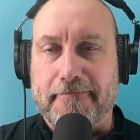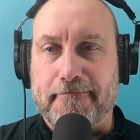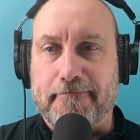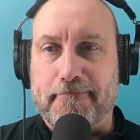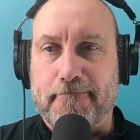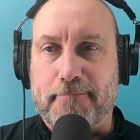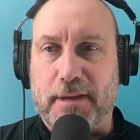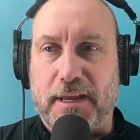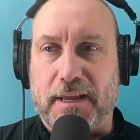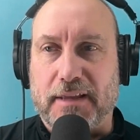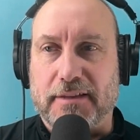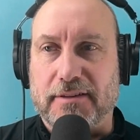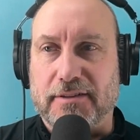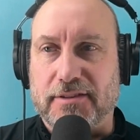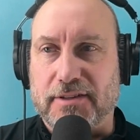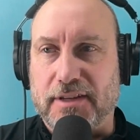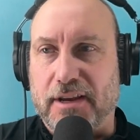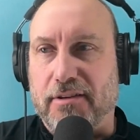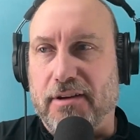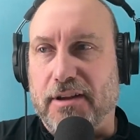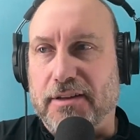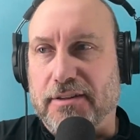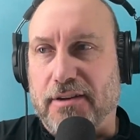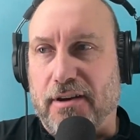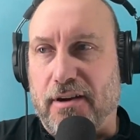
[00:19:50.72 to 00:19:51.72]
Because the
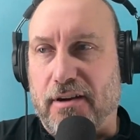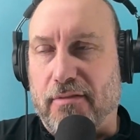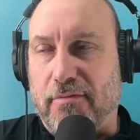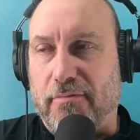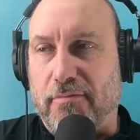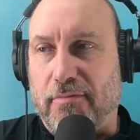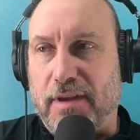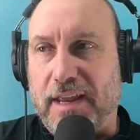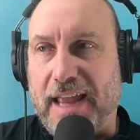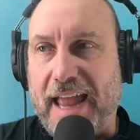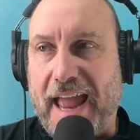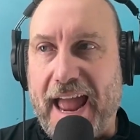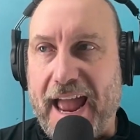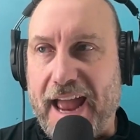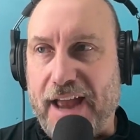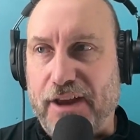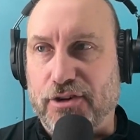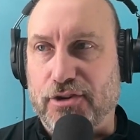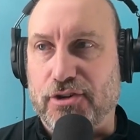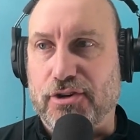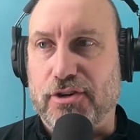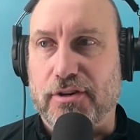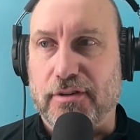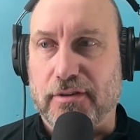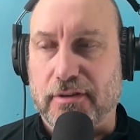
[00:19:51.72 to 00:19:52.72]
cigarettes are
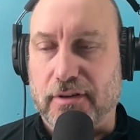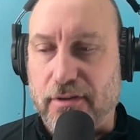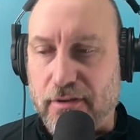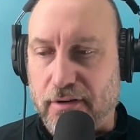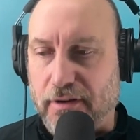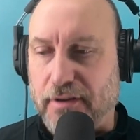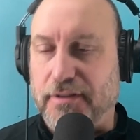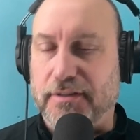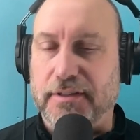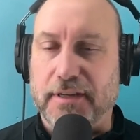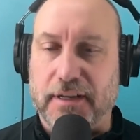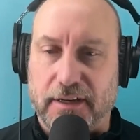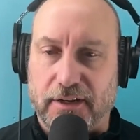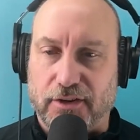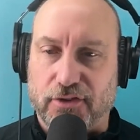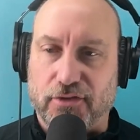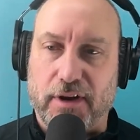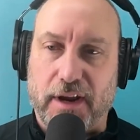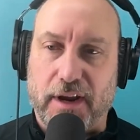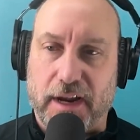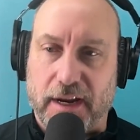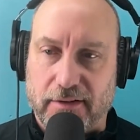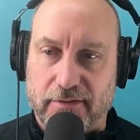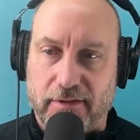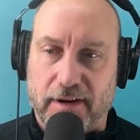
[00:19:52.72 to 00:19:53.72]
cash, currency to
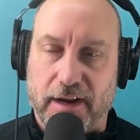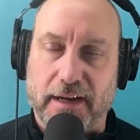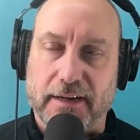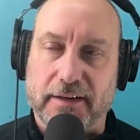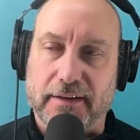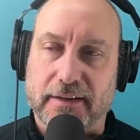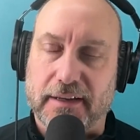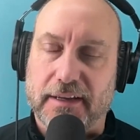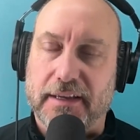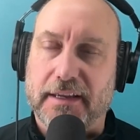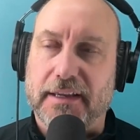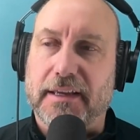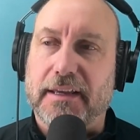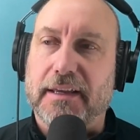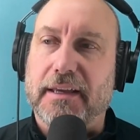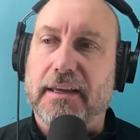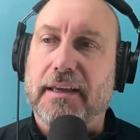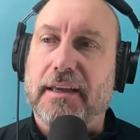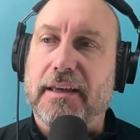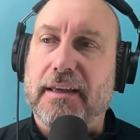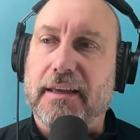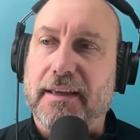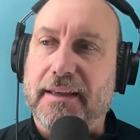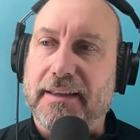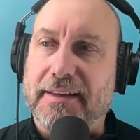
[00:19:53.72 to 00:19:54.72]
trade, right?
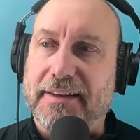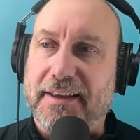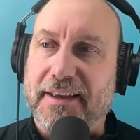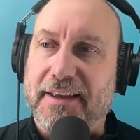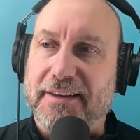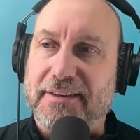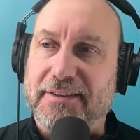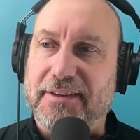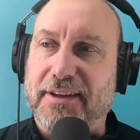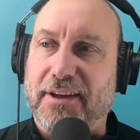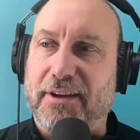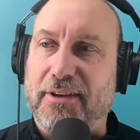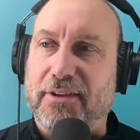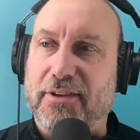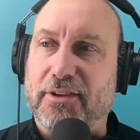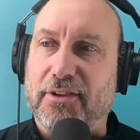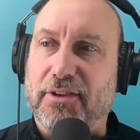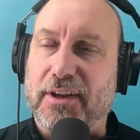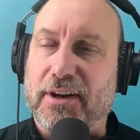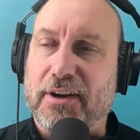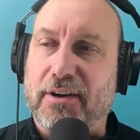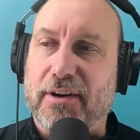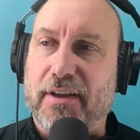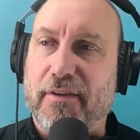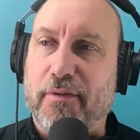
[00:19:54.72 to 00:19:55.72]
until
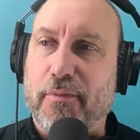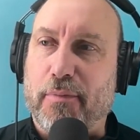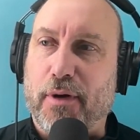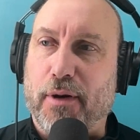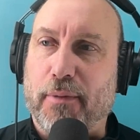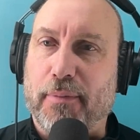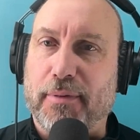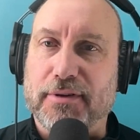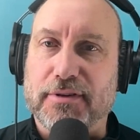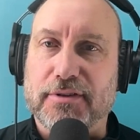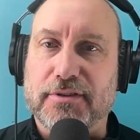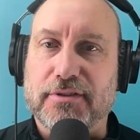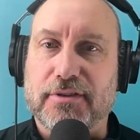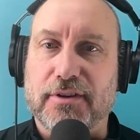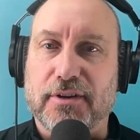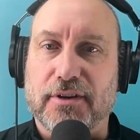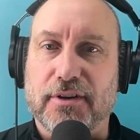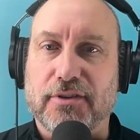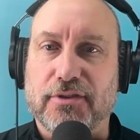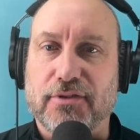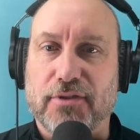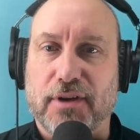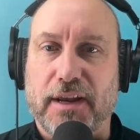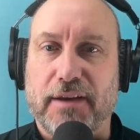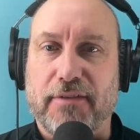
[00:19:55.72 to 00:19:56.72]
they don't have a purpose to
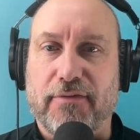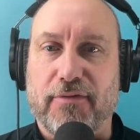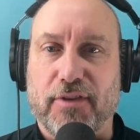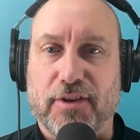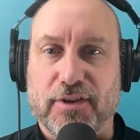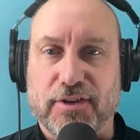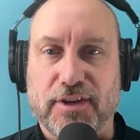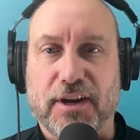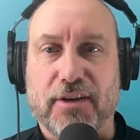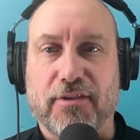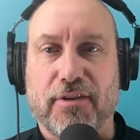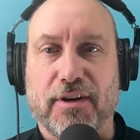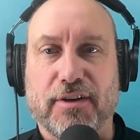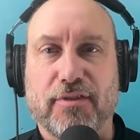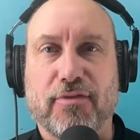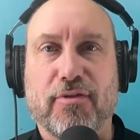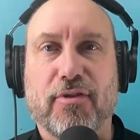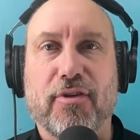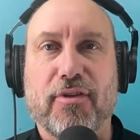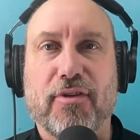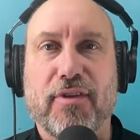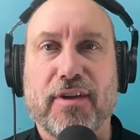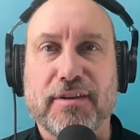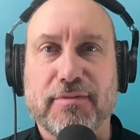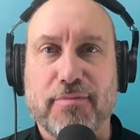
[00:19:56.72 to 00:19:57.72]
trade for the cigarettes
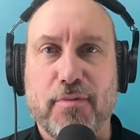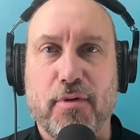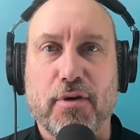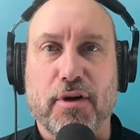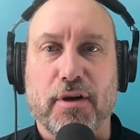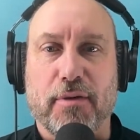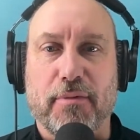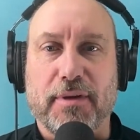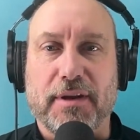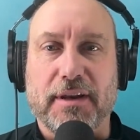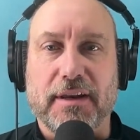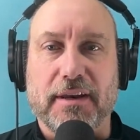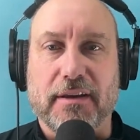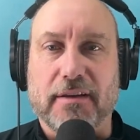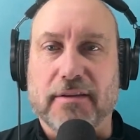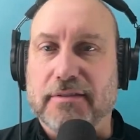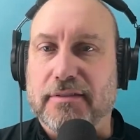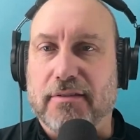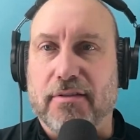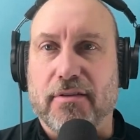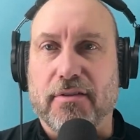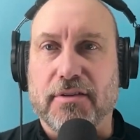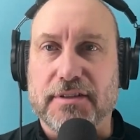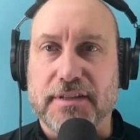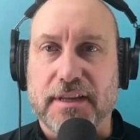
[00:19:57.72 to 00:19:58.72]
for. They smoke them, and he goes,
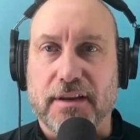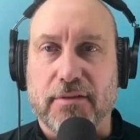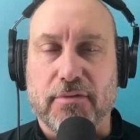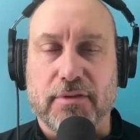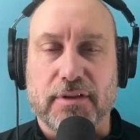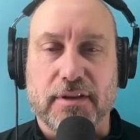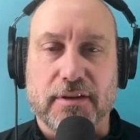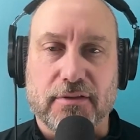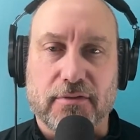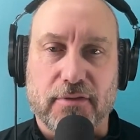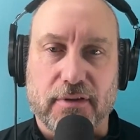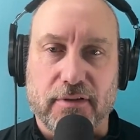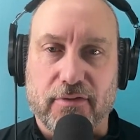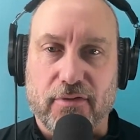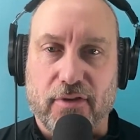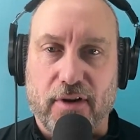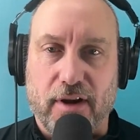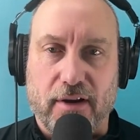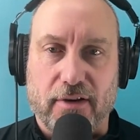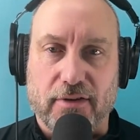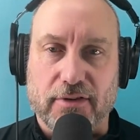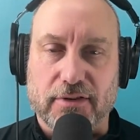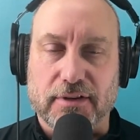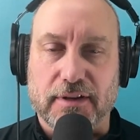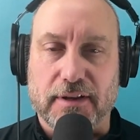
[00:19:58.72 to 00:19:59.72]
they're always dead within 24
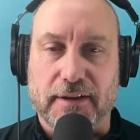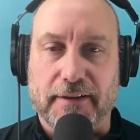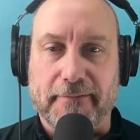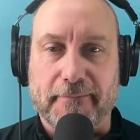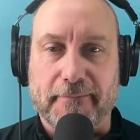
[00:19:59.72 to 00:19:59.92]
hours.